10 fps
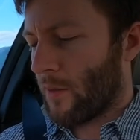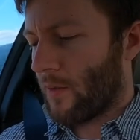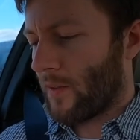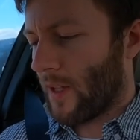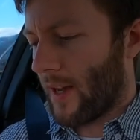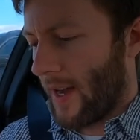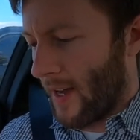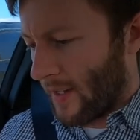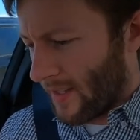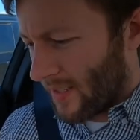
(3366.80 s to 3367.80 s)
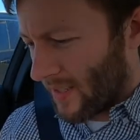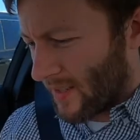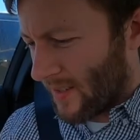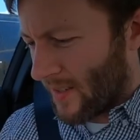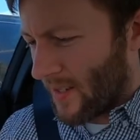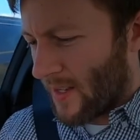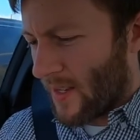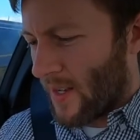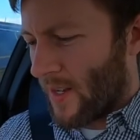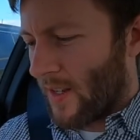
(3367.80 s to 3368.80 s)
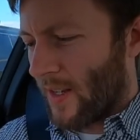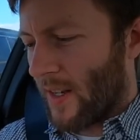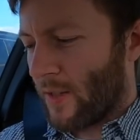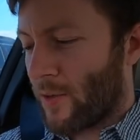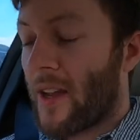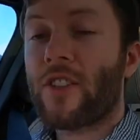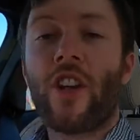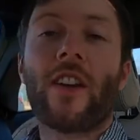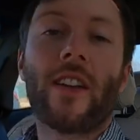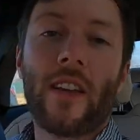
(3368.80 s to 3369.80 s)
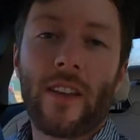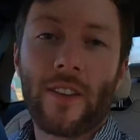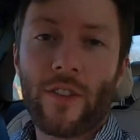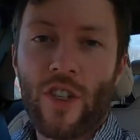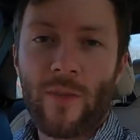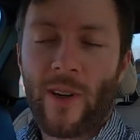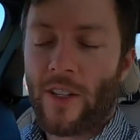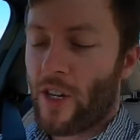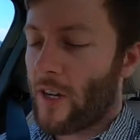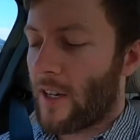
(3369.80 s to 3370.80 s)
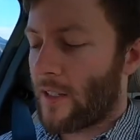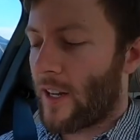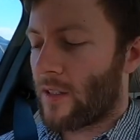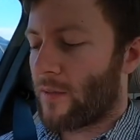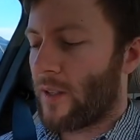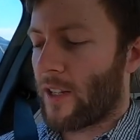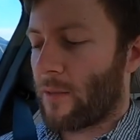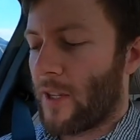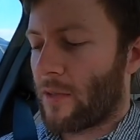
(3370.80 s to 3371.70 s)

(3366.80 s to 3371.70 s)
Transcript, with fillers: We've got a Grand Cherokee, another Jeep Grand Cherokee scheduled for next week.